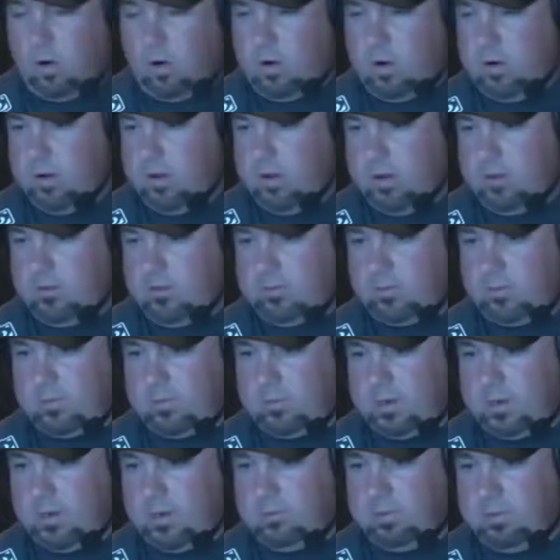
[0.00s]
Ward. Those are
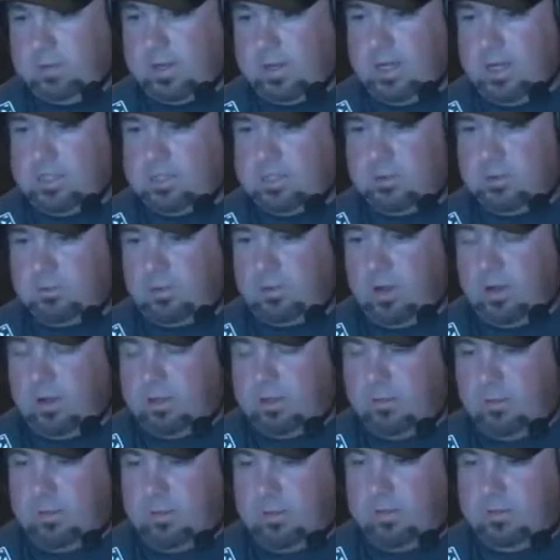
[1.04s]
a couple of the guys who
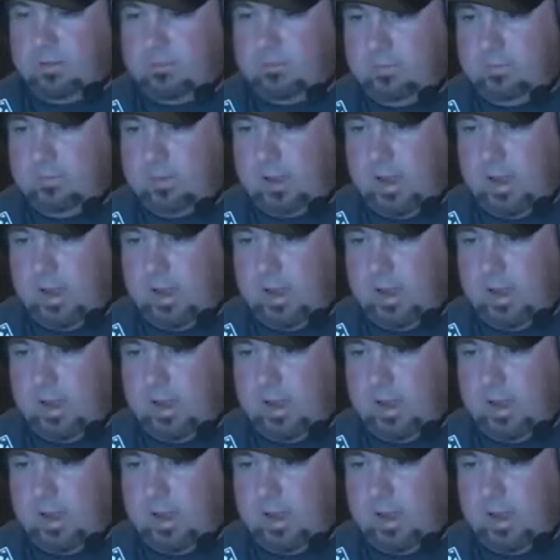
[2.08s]
probably were the